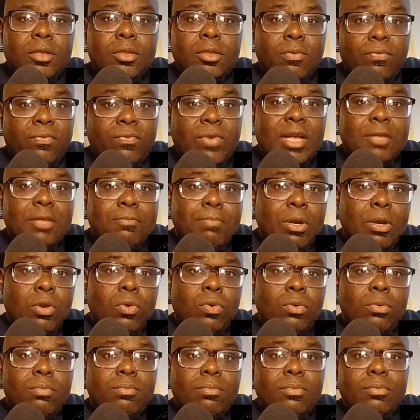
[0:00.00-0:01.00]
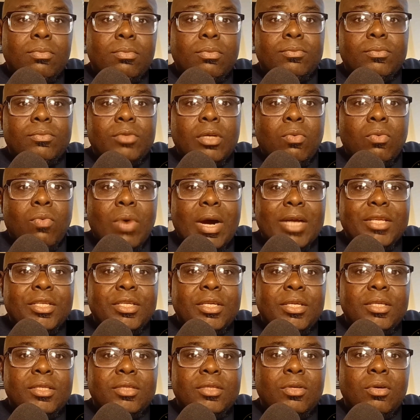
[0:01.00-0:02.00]
vet balloon
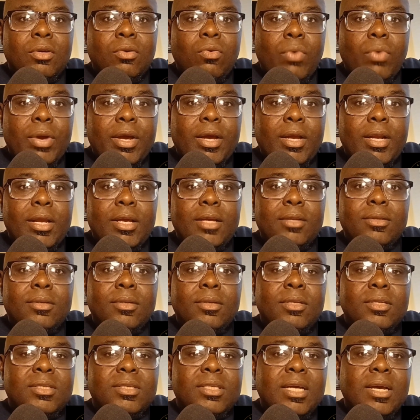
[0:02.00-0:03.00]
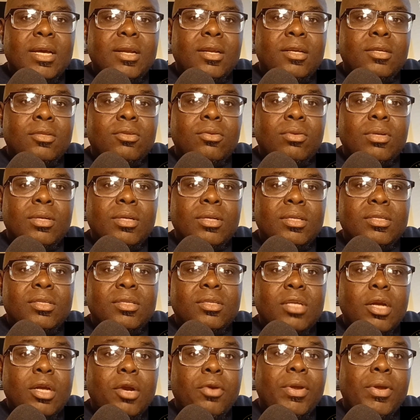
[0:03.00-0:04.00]
watches or quickly to descend into the
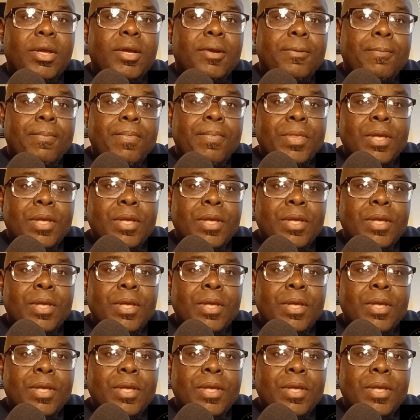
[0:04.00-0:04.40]
hysteria.